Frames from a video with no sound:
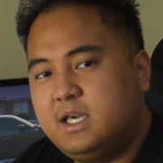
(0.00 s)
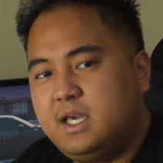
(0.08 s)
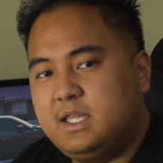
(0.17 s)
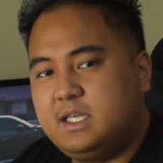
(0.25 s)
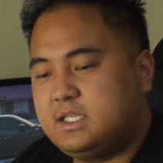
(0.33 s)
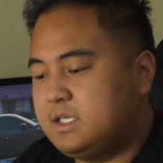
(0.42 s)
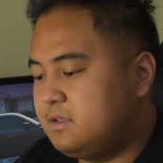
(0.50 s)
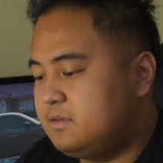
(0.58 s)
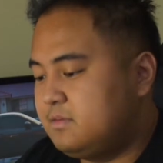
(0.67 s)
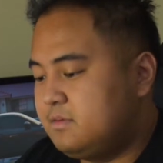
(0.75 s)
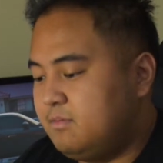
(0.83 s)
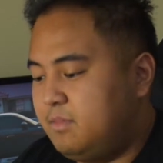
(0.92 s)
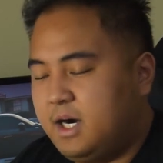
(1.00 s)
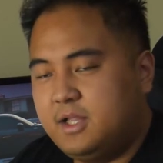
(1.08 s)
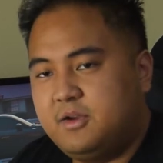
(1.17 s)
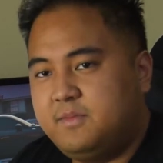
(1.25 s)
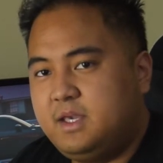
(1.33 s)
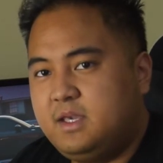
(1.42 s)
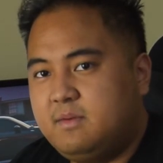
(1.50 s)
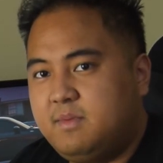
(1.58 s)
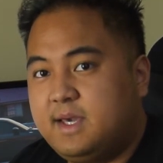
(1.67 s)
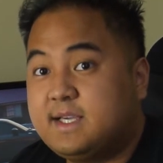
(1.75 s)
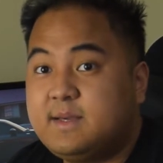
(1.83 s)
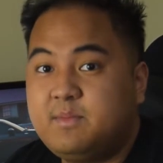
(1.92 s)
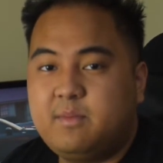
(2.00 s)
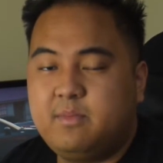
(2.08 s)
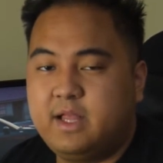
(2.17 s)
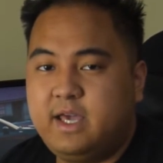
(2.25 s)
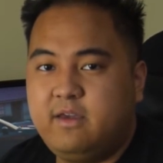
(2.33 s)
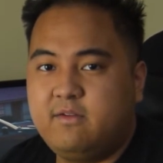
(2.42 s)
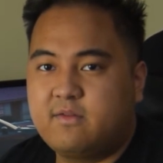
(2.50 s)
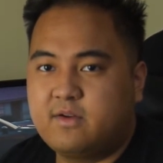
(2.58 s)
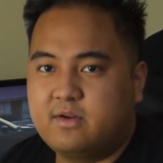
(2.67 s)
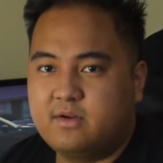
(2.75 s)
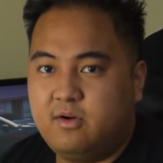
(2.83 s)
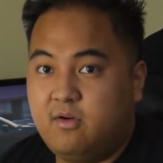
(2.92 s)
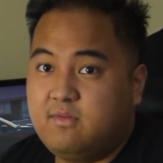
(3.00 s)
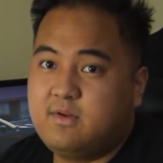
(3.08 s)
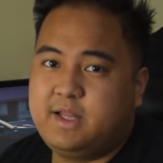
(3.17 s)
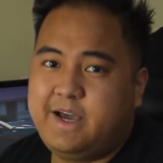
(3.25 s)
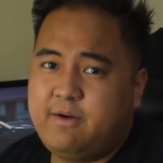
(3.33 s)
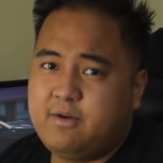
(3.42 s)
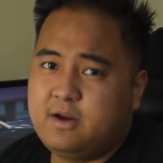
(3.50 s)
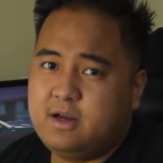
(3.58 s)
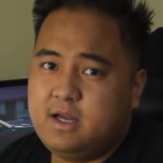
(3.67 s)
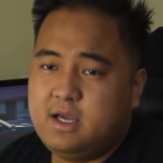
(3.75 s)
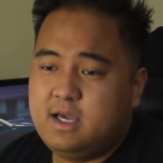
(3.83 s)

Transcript: It doesn't bother me because I'm not playing for over an hour.